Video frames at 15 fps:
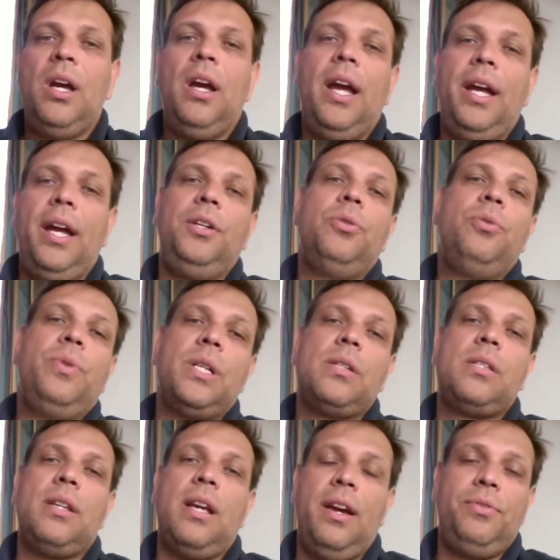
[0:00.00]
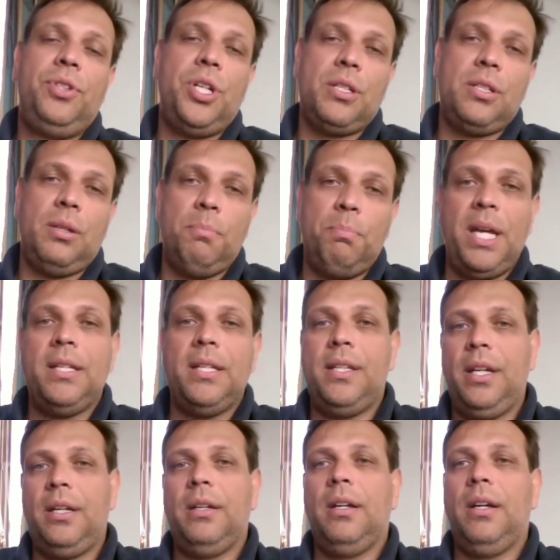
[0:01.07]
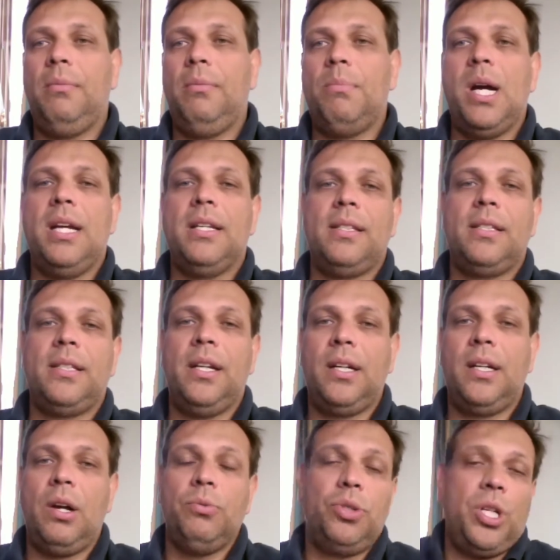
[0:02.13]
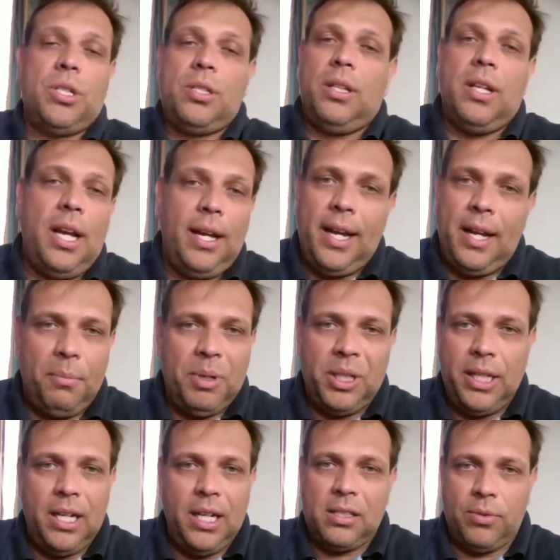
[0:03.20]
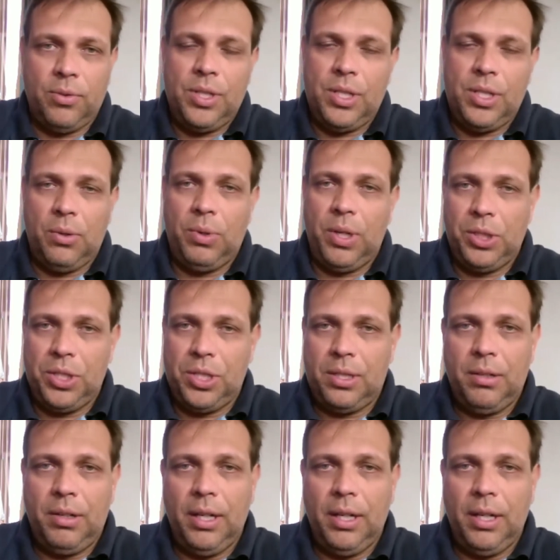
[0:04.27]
and you will have just a basic My SSI account, just like anybody else who is now registering.